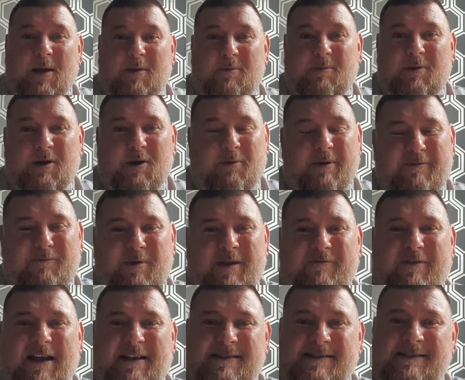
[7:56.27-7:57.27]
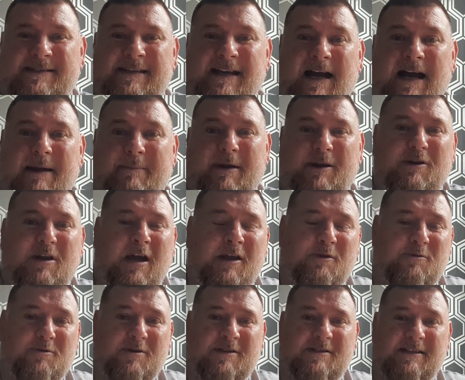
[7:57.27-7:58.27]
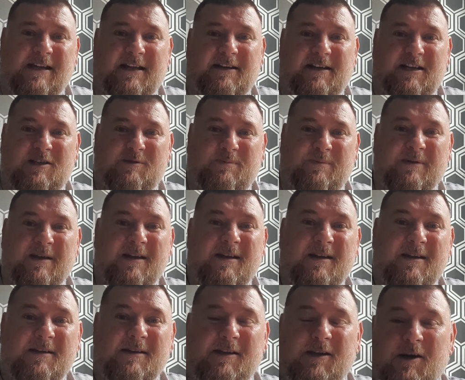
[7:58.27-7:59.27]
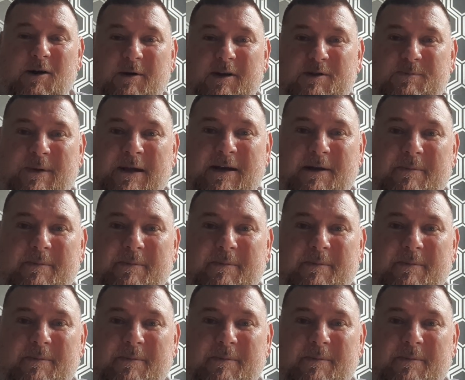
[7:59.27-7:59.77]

We've had time, and I understand it's been a